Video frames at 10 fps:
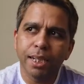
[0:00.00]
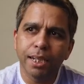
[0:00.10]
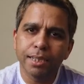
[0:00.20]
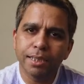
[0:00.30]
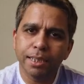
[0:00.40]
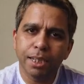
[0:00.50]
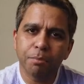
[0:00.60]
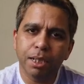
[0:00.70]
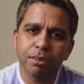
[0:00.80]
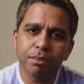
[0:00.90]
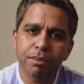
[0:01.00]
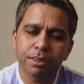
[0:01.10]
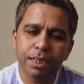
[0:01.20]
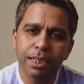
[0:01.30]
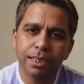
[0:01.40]
uh, sitting in
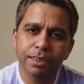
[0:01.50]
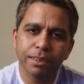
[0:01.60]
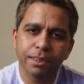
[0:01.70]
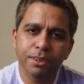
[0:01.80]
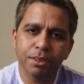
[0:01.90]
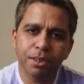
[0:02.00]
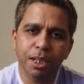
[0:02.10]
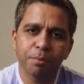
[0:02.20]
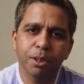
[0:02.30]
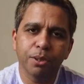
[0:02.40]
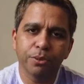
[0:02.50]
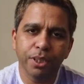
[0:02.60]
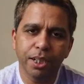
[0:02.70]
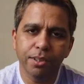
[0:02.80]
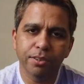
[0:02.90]
McDonald's and uh, talking about
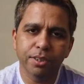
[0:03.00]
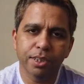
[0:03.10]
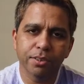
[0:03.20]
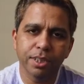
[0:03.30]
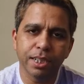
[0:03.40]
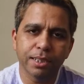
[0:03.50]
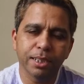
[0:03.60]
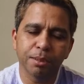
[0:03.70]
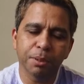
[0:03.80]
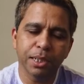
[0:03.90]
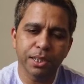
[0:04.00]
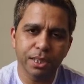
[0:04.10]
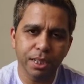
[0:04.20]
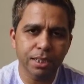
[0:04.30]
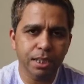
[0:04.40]
the 100th day
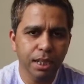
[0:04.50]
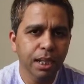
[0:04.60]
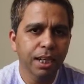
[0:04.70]
celebrations.